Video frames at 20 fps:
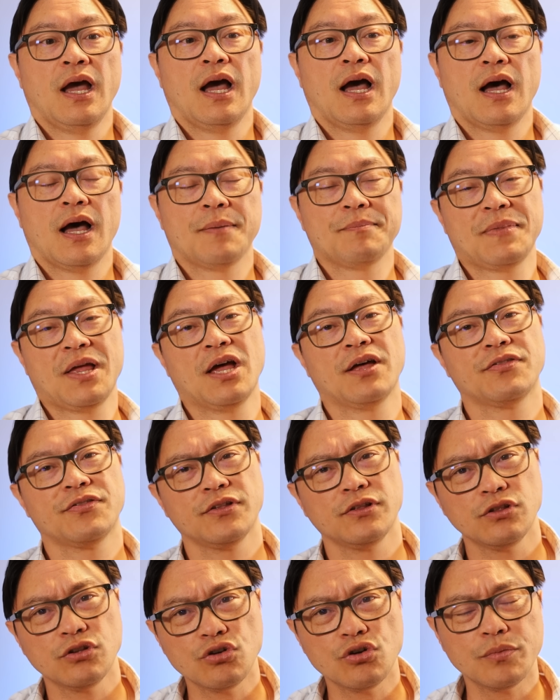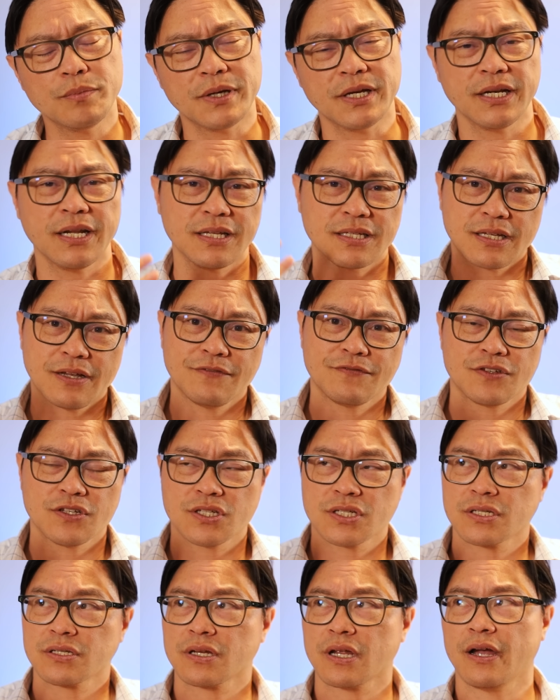The Lumen, as I've
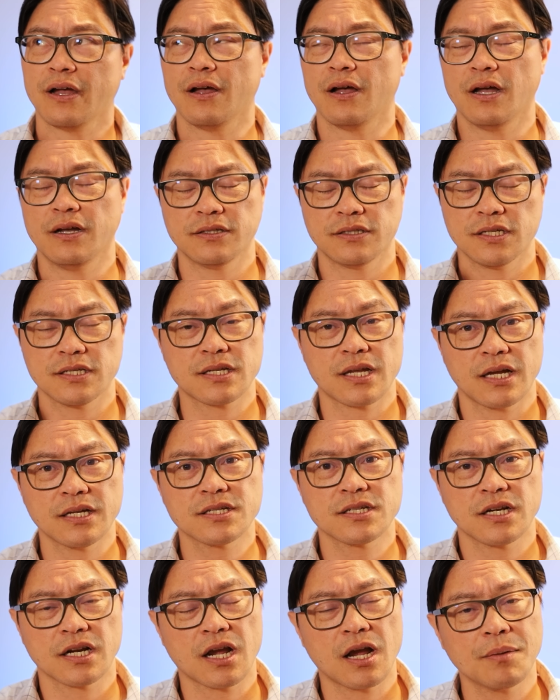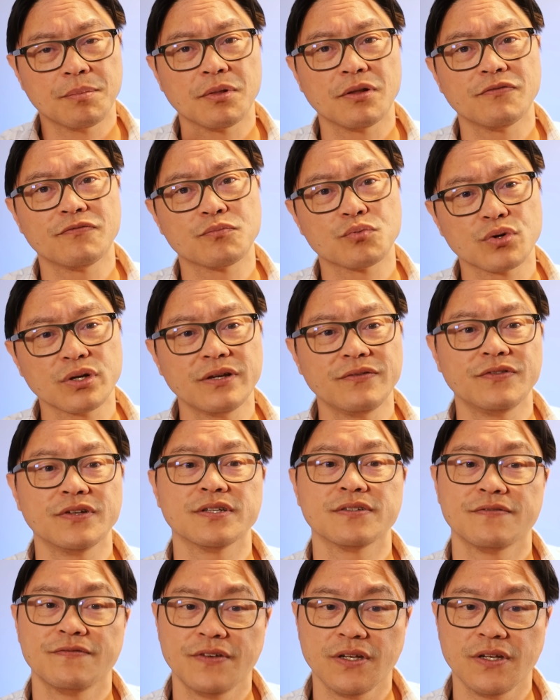discussed in a couple of previous